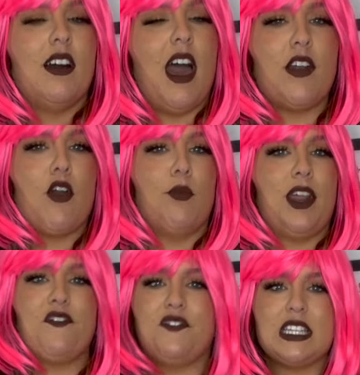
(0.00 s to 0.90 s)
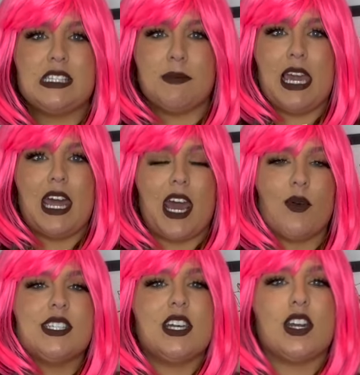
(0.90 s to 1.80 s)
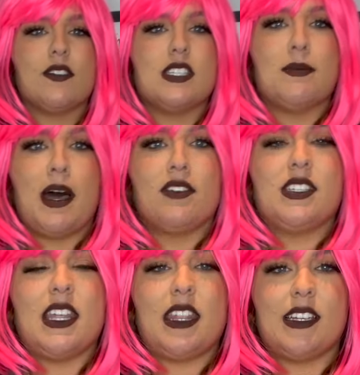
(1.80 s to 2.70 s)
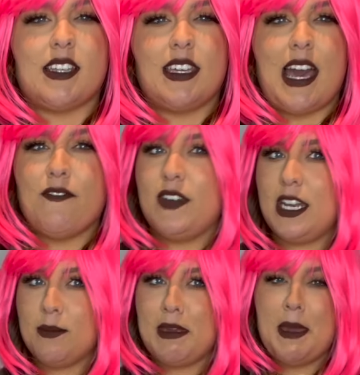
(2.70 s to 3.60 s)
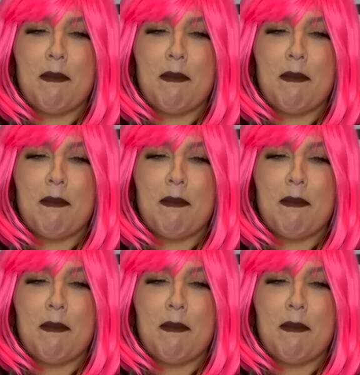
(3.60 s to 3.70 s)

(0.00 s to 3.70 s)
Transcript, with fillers: I don't know, but it fits me and I always get nervous about things like that fitting me,